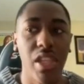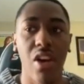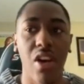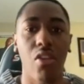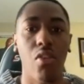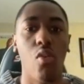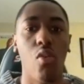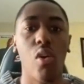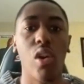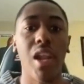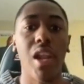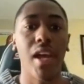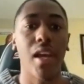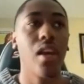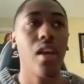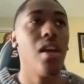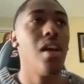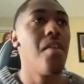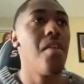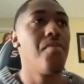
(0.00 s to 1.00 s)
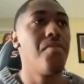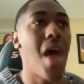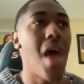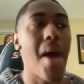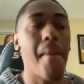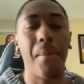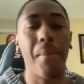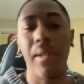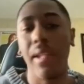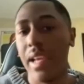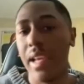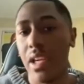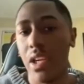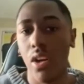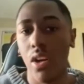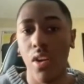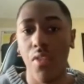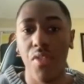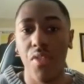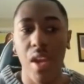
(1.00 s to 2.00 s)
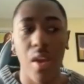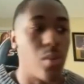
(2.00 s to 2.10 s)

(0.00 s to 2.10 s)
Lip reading: Or like that player, if they